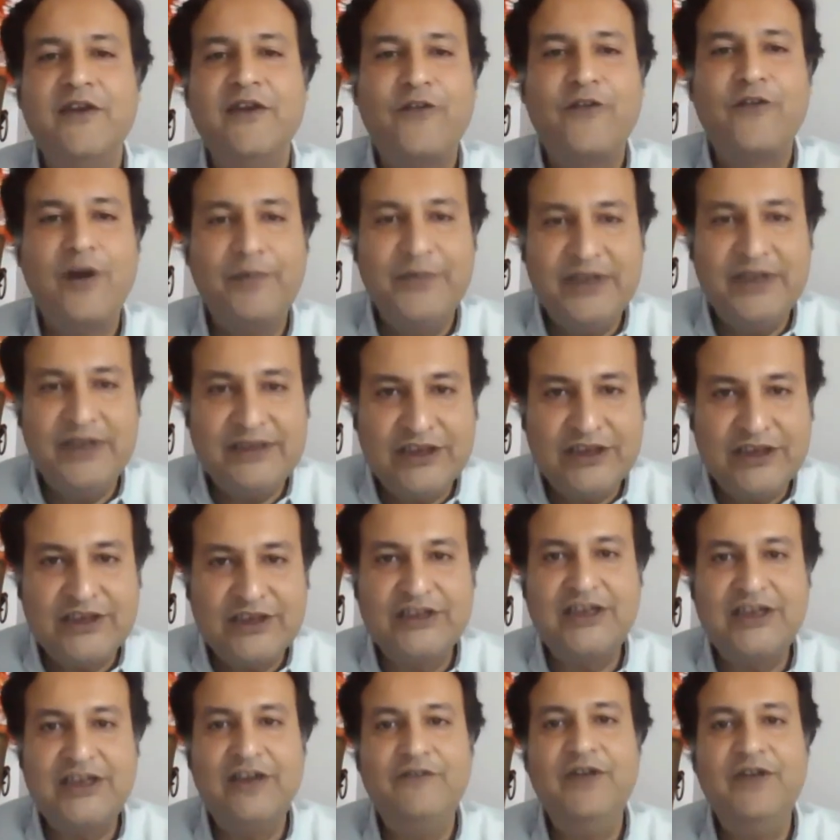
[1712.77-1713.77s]
from this
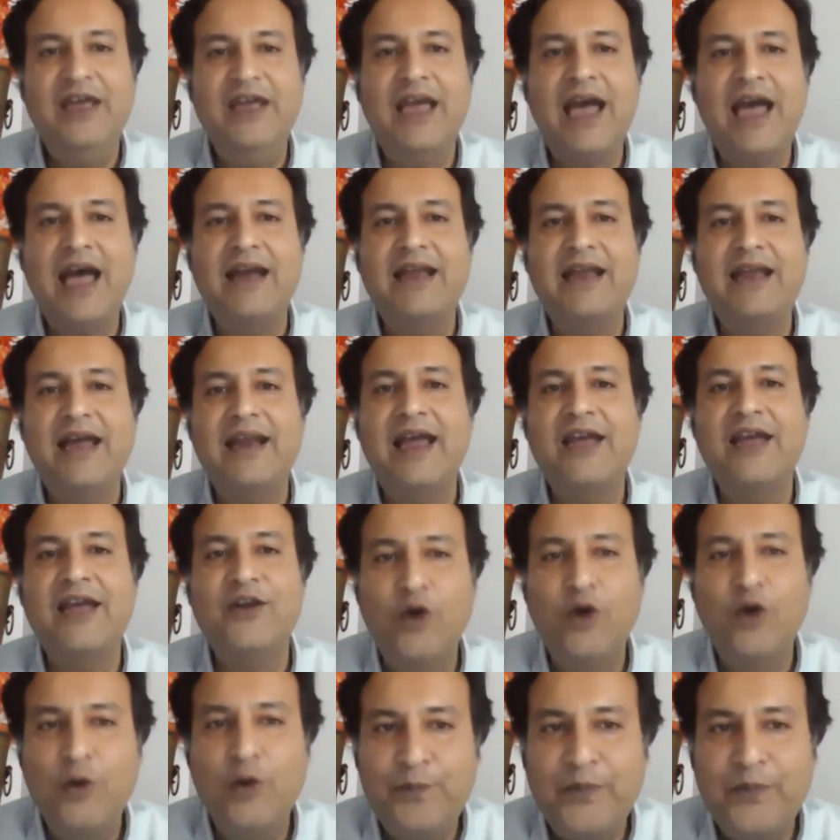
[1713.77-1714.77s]
discussion we had, and I
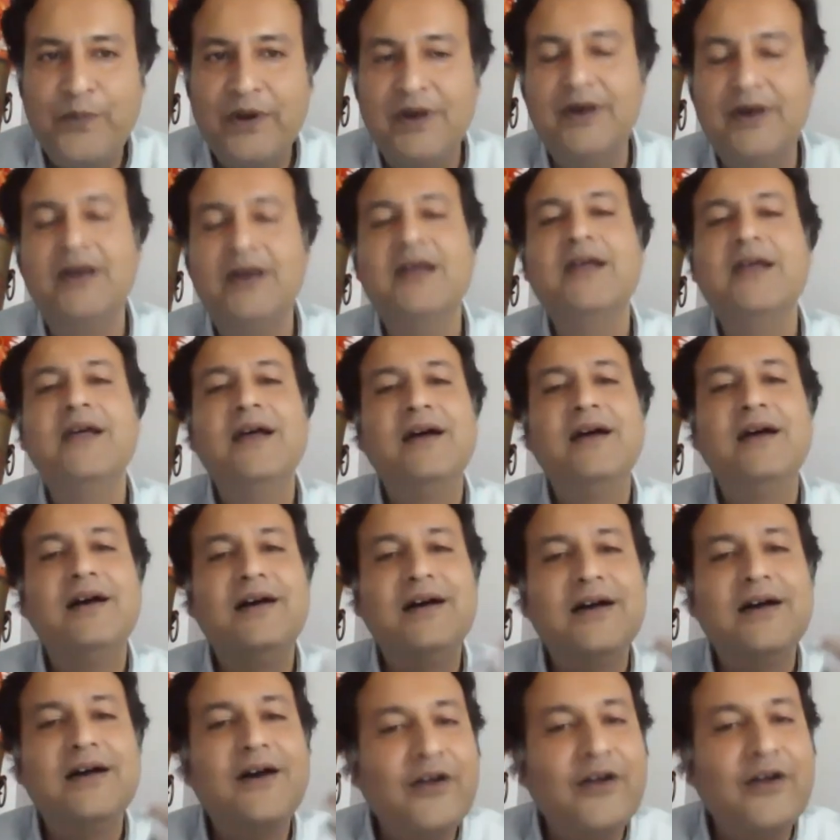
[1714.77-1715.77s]
hope
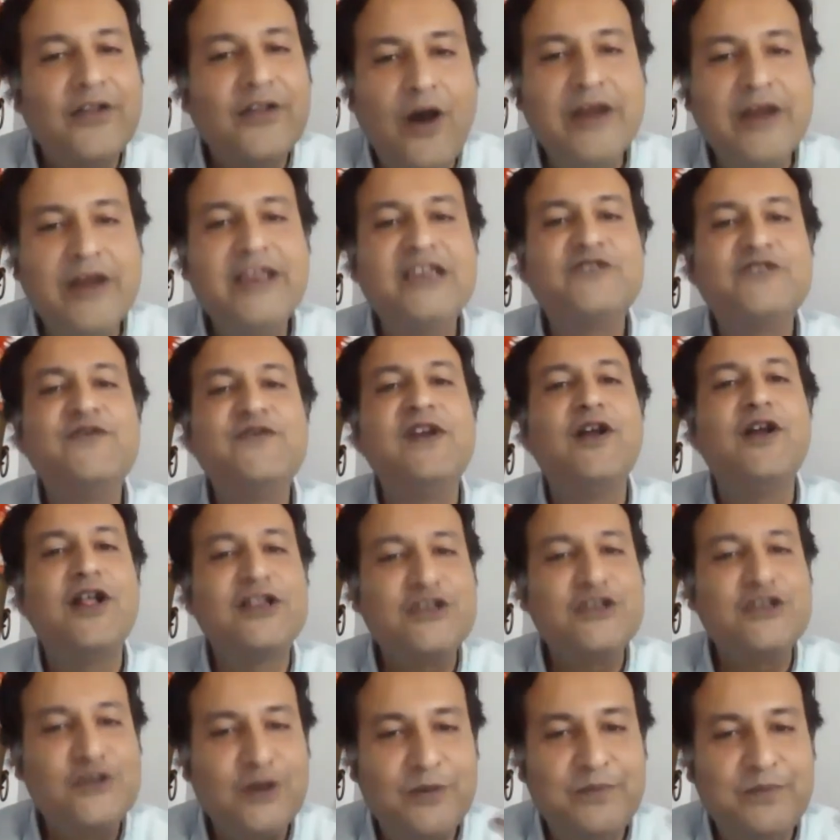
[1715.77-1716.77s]
the audience will
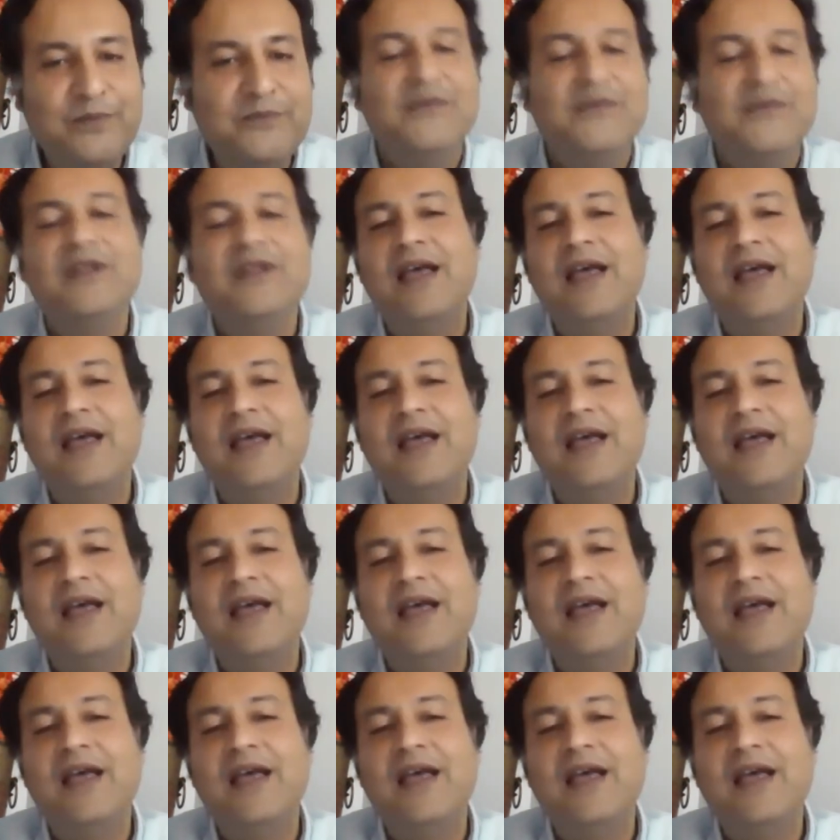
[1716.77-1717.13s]
also